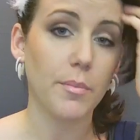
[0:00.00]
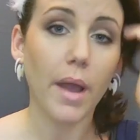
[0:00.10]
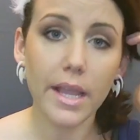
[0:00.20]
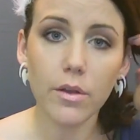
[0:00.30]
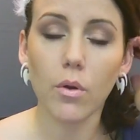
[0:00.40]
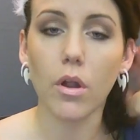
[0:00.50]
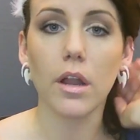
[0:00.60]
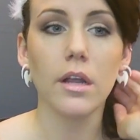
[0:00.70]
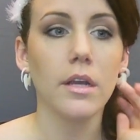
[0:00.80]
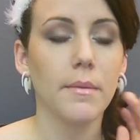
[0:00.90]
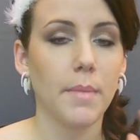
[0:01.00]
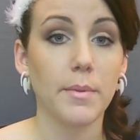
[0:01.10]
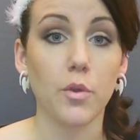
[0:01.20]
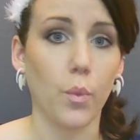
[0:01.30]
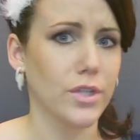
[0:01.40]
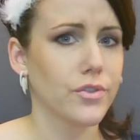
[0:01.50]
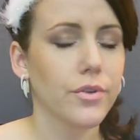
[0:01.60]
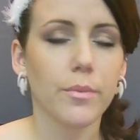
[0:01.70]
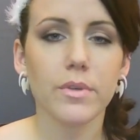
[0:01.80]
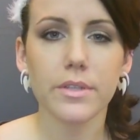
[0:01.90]
with the mic, or maybe the
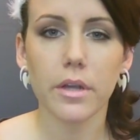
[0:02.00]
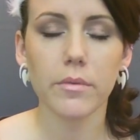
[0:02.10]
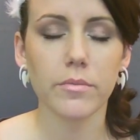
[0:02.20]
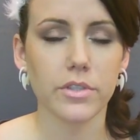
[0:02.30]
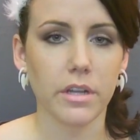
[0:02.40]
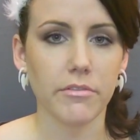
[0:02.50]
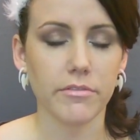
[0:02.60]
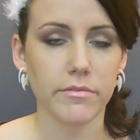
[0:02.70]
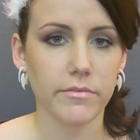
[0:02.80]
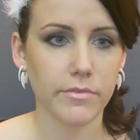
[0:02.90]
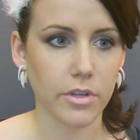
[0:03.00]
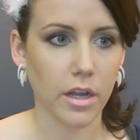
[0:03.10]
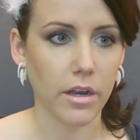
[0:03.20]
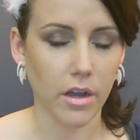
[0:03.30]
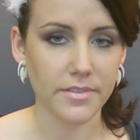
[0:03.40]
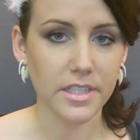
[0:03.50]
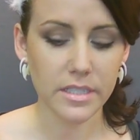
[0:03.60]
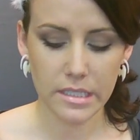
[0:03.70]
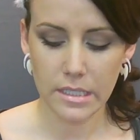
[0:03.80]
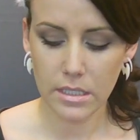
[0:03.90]
windscreen wasn't on, which I've forgot
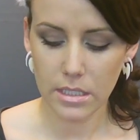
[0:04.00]
often.